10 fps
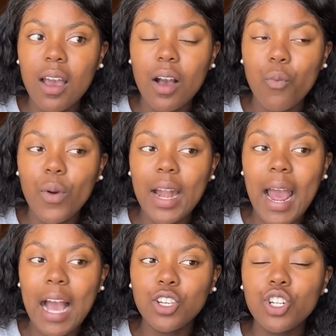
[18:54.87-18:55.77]
when I
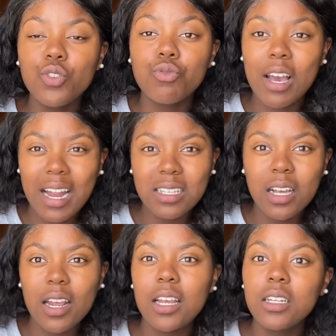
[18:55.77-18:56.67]
actually realized
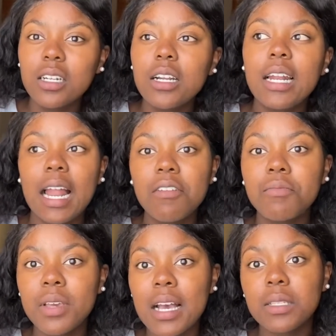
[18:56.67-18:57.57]
it, he didn't love
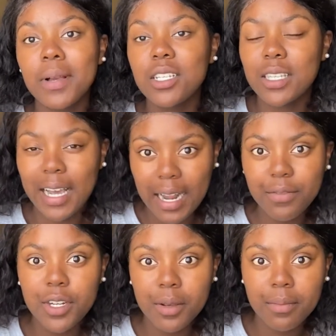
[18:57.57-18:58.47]
me as much as I loved
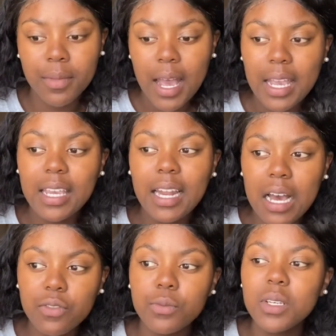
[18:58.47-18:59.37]
him. He
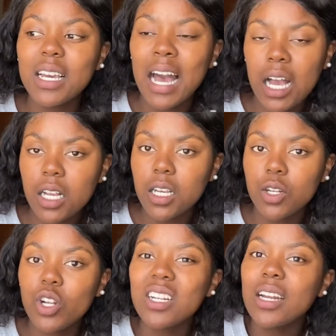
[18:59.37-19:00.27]
loved me godly,
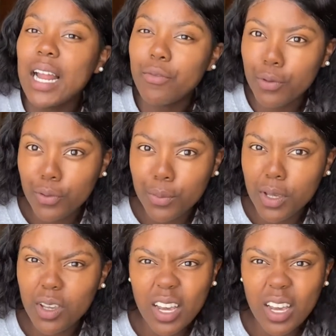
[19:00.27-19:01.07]
not in love with me. You